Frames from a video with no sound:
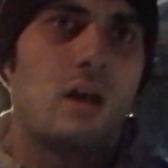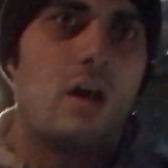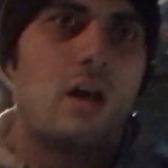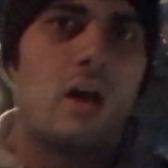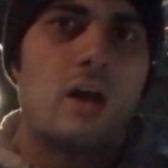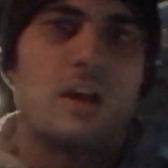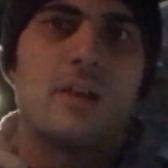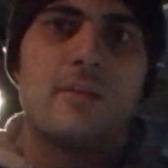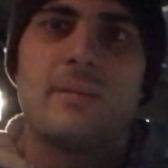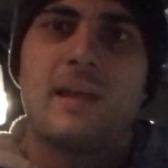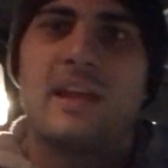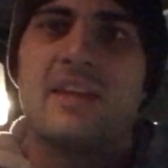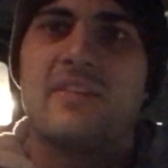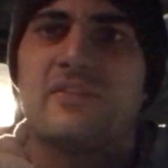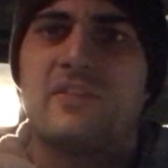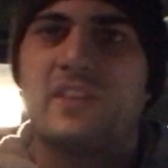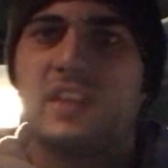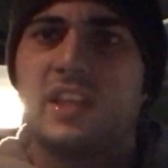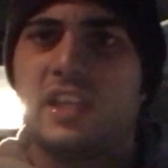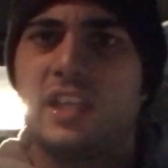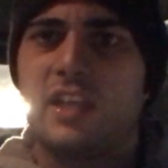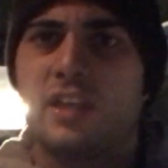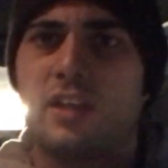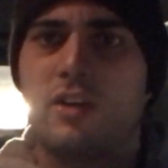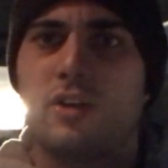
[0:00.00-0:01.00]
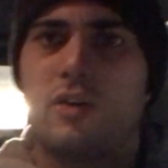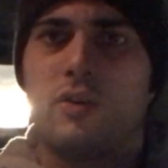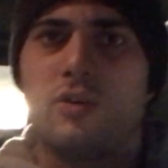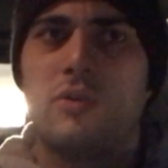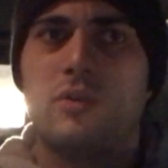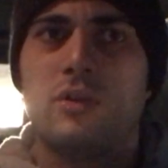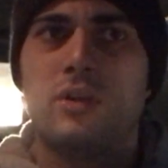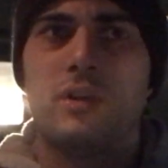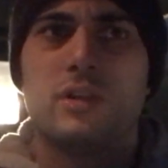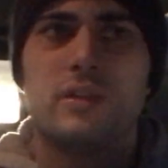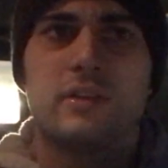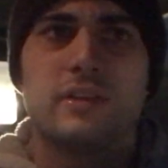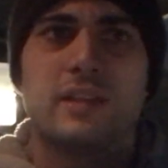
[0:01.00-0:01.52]
on my
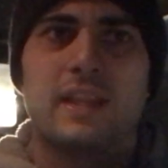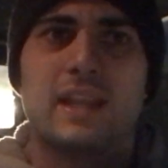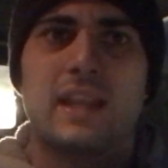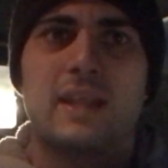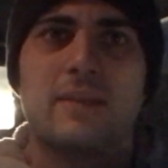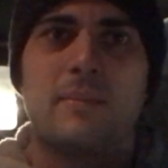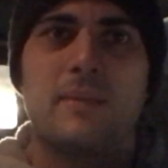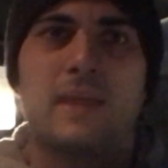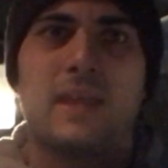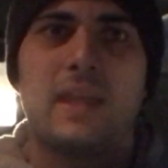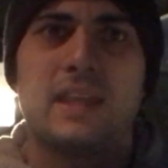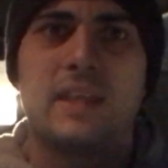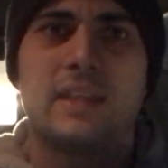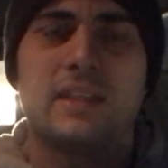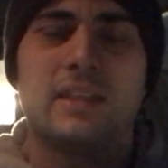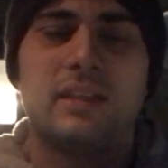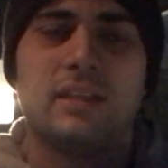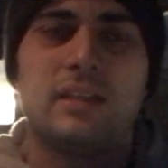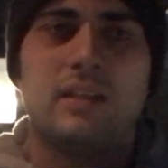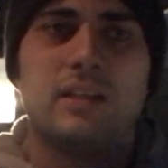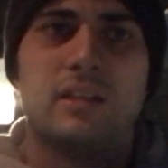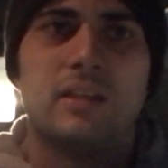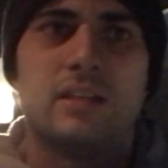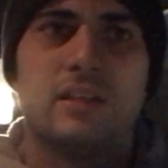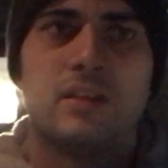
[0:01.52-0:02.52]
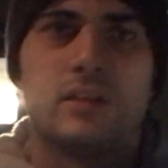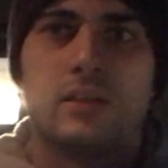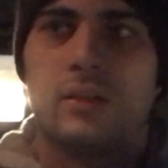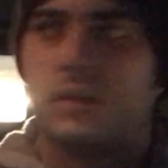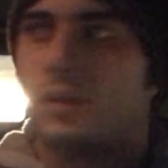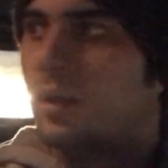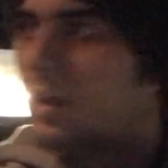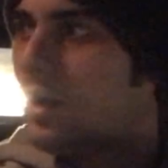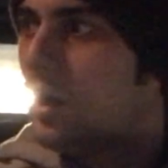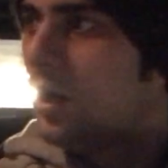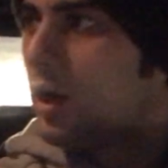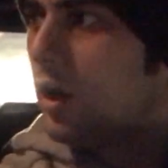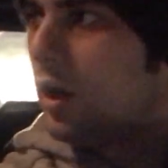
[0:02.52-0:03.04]
video that I made
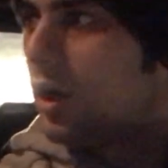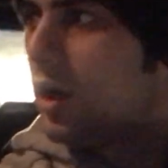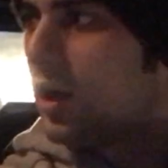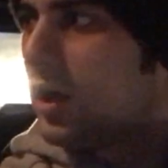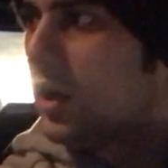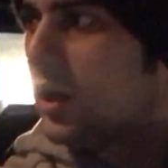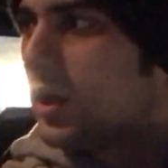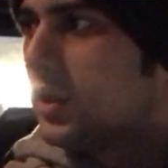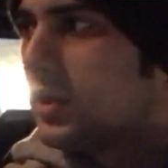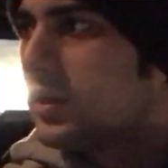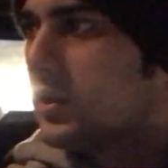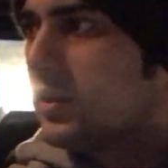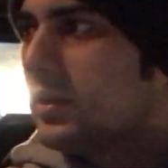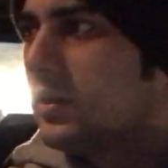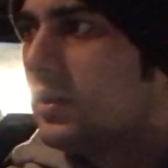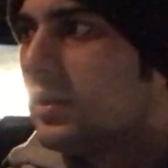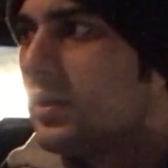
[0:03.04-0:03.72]
on